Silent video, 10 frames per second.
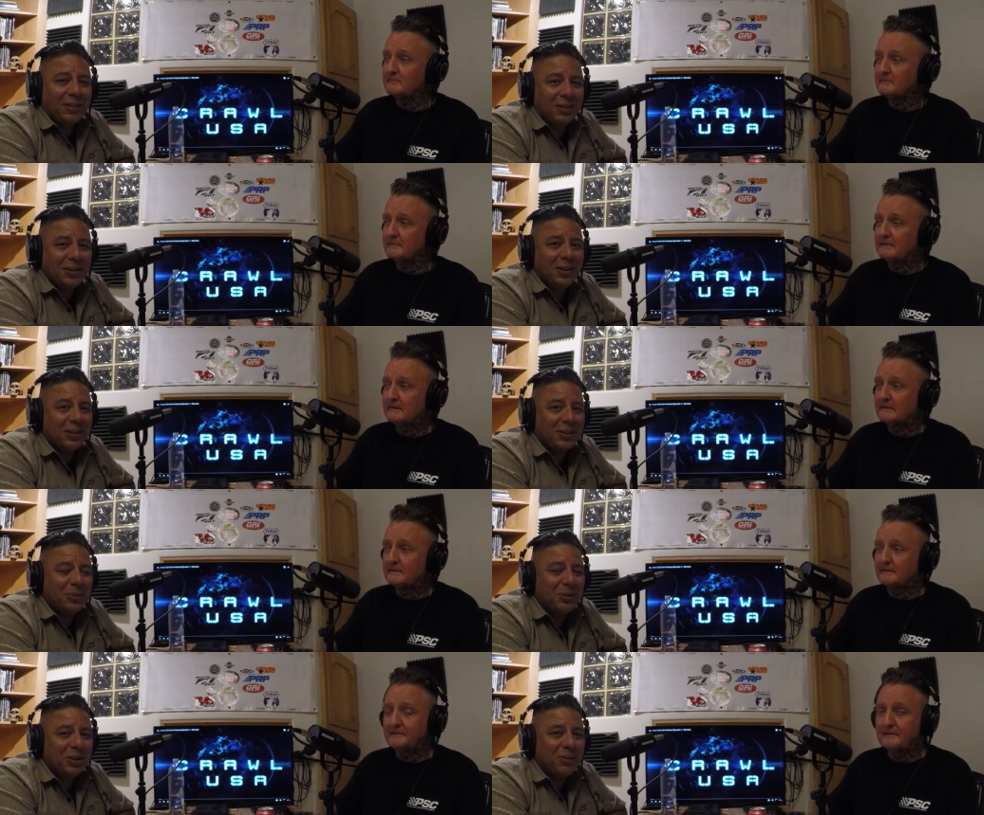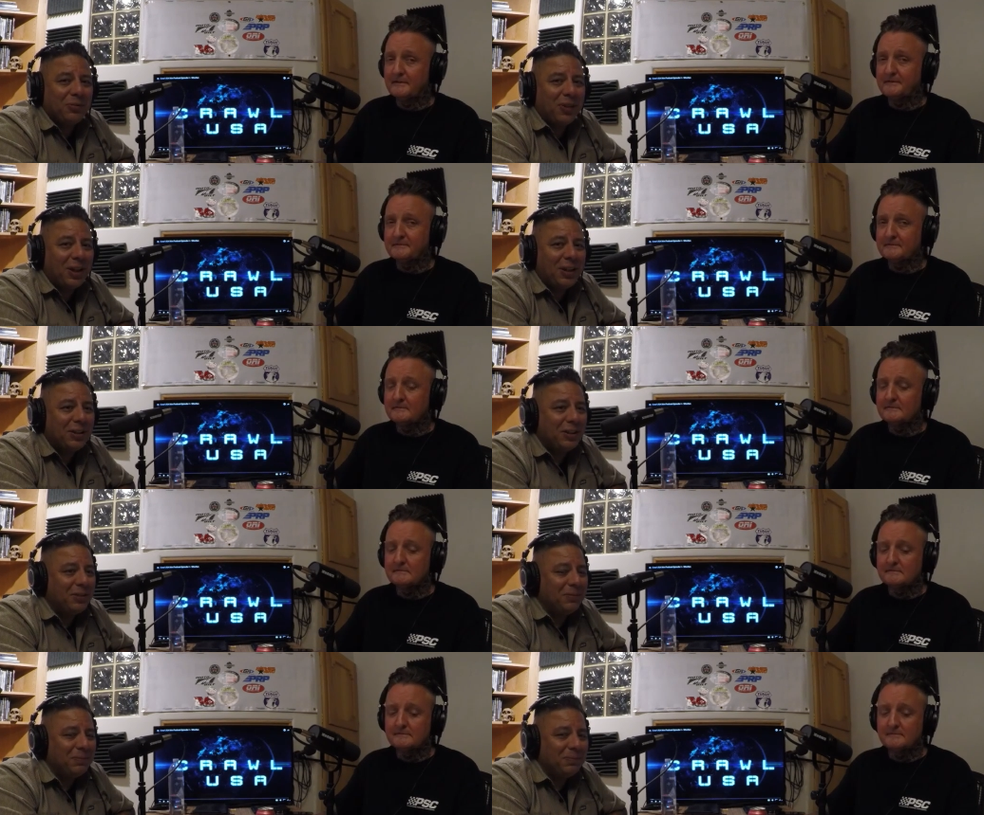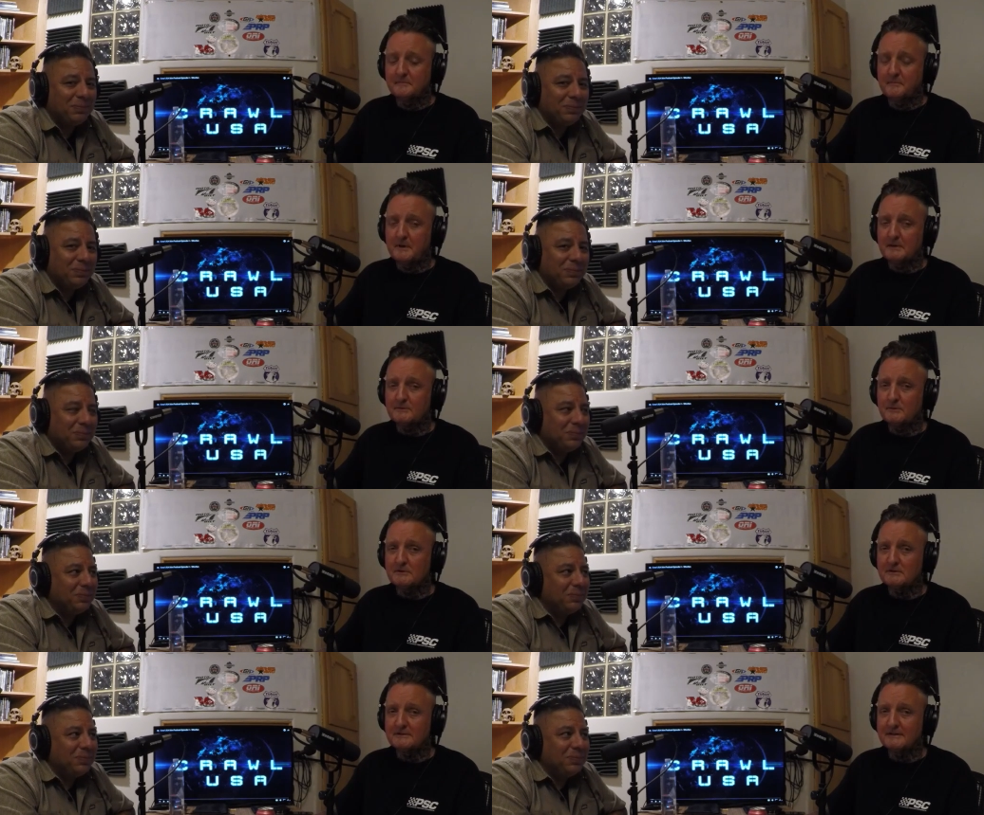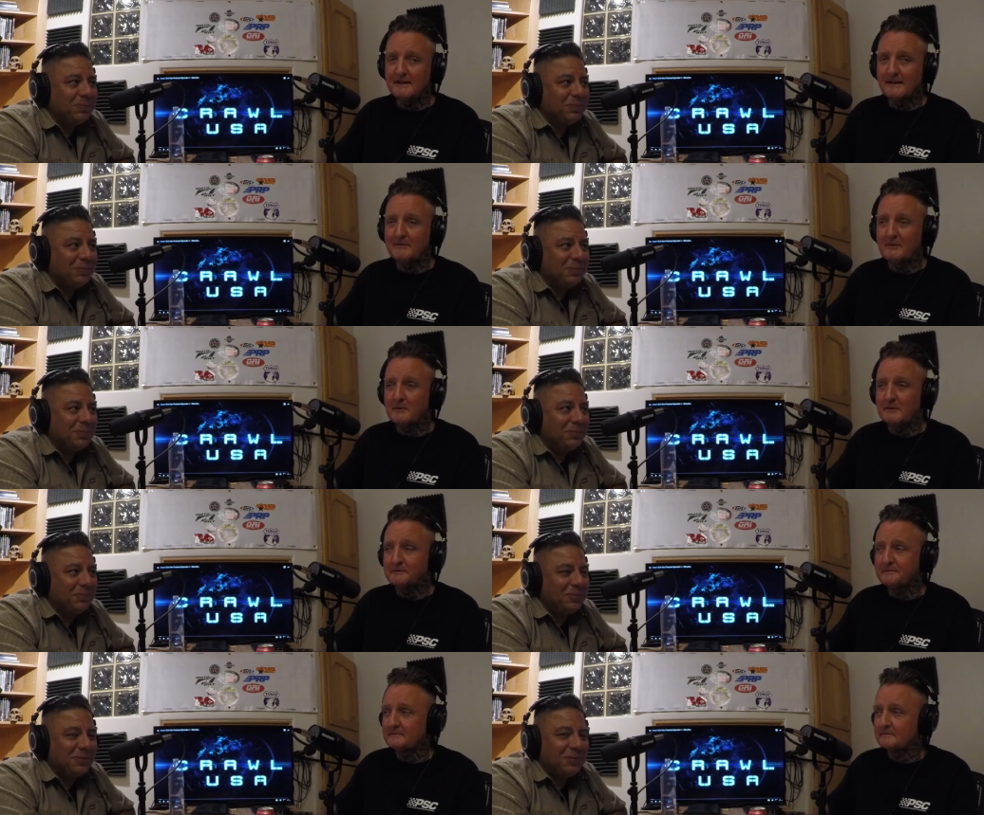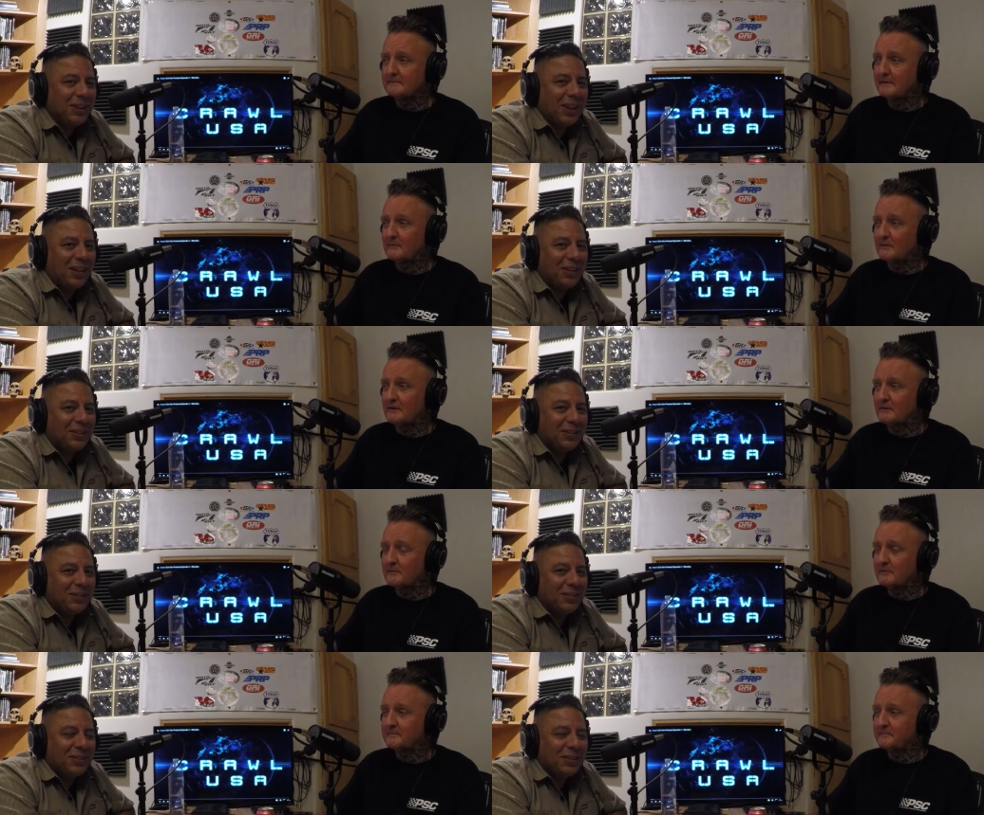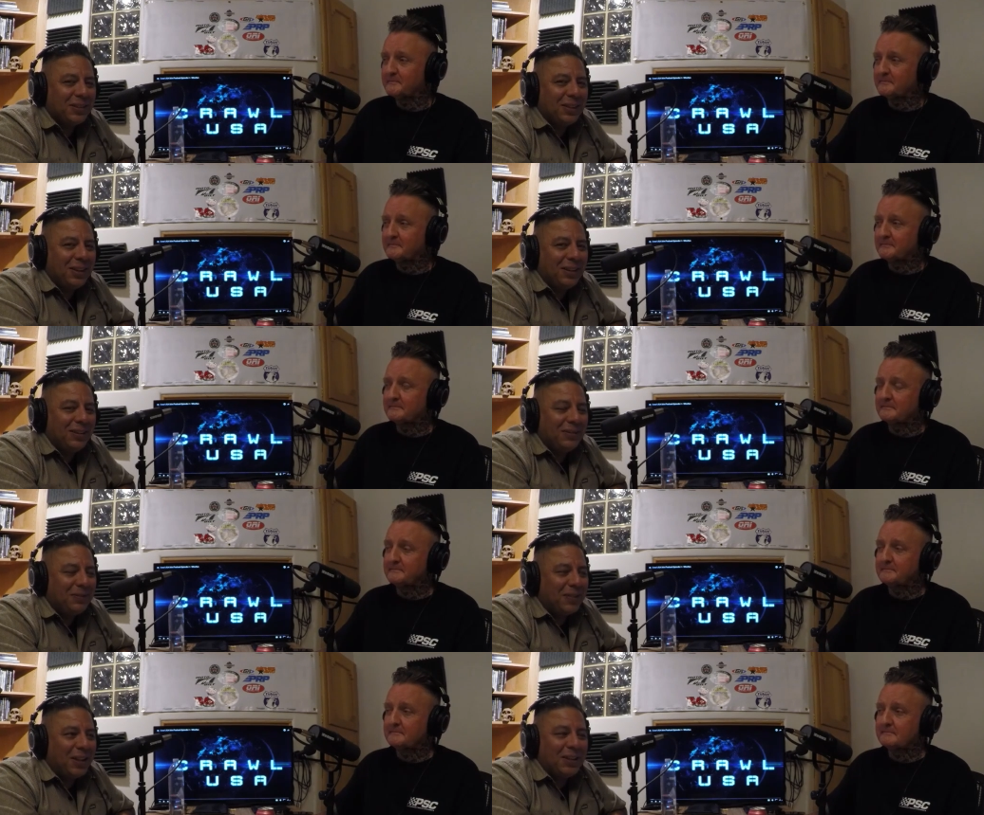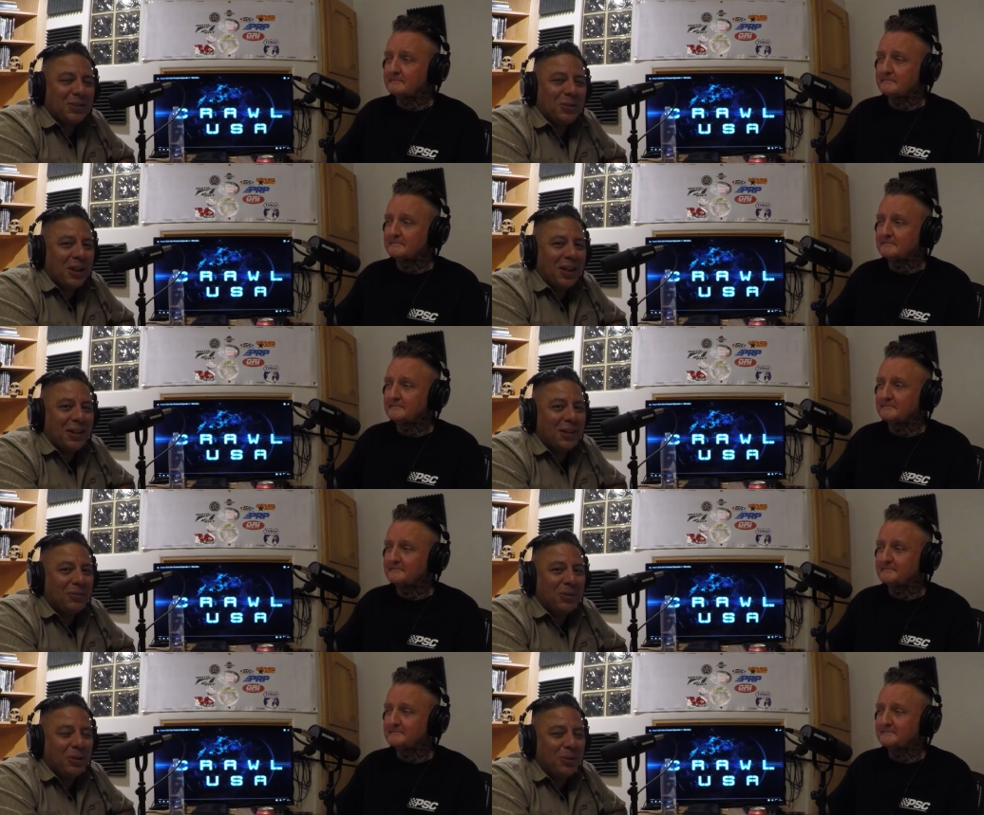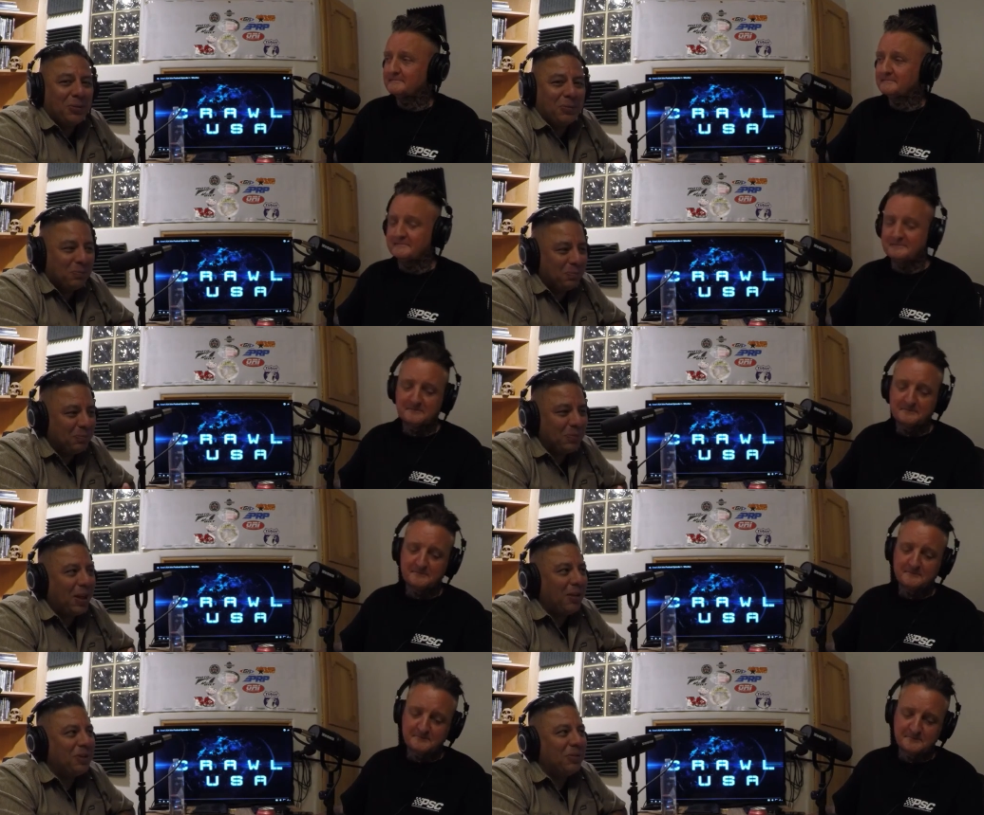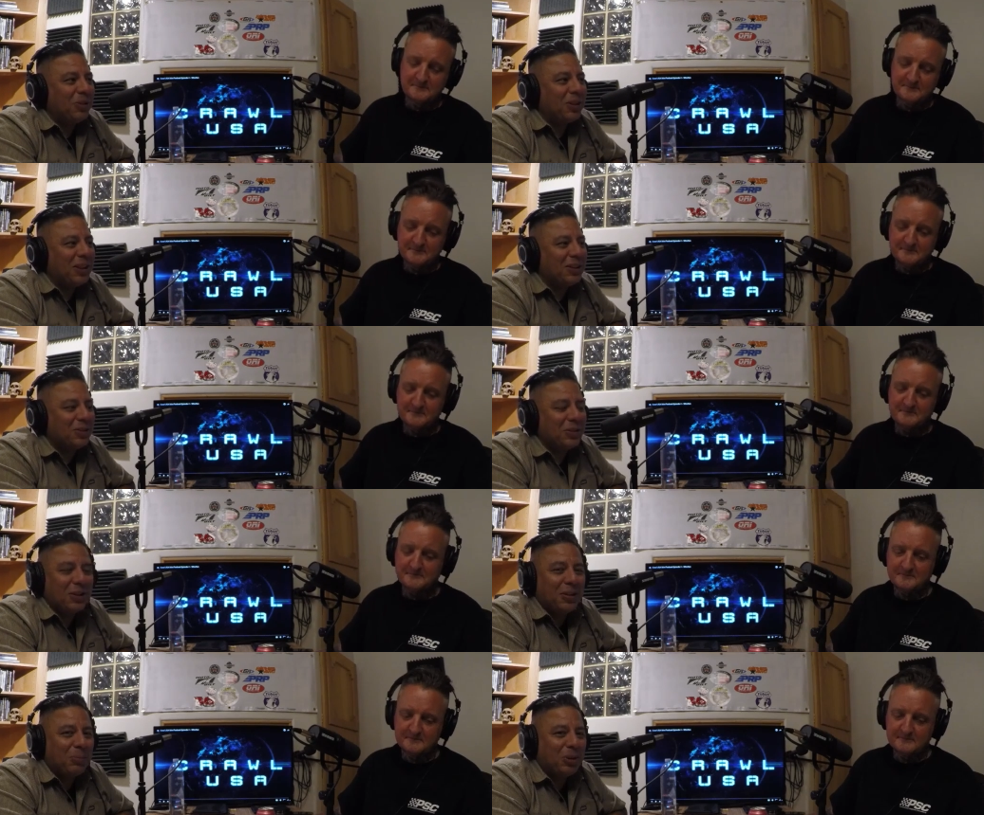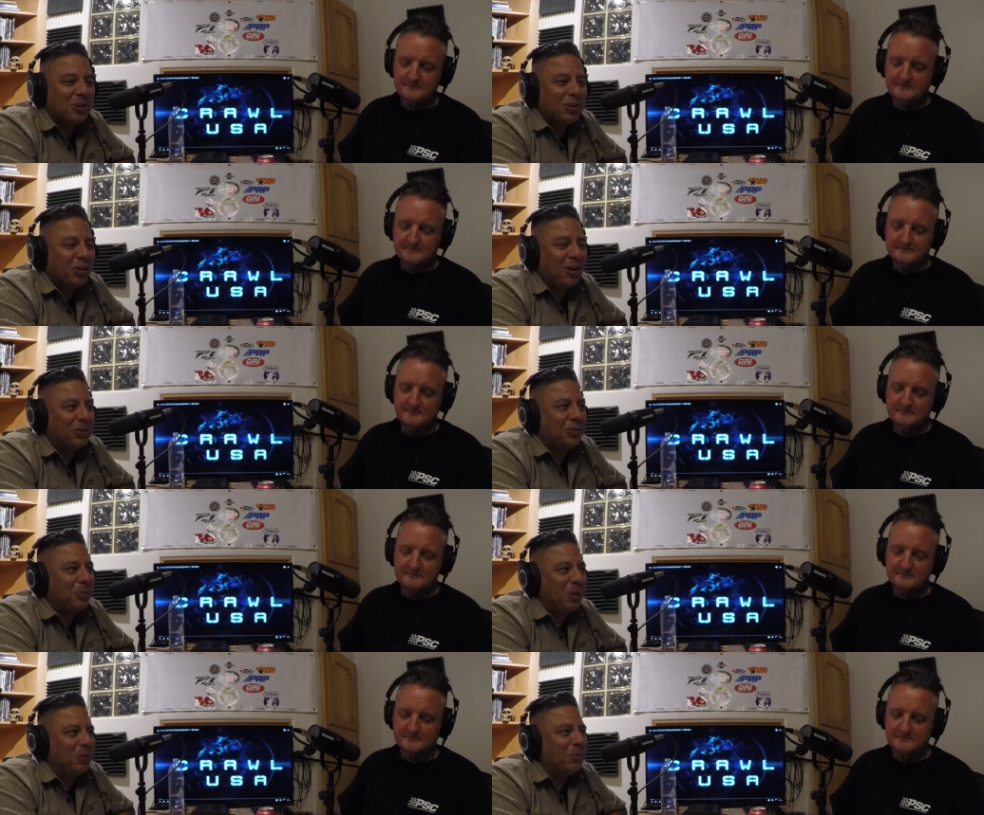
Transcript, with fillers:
Speaker 1: good luck. See what you can find and best wishes to everyone yeah. involved.
Speaker 2: And it's okay if you have different things than the person across from you.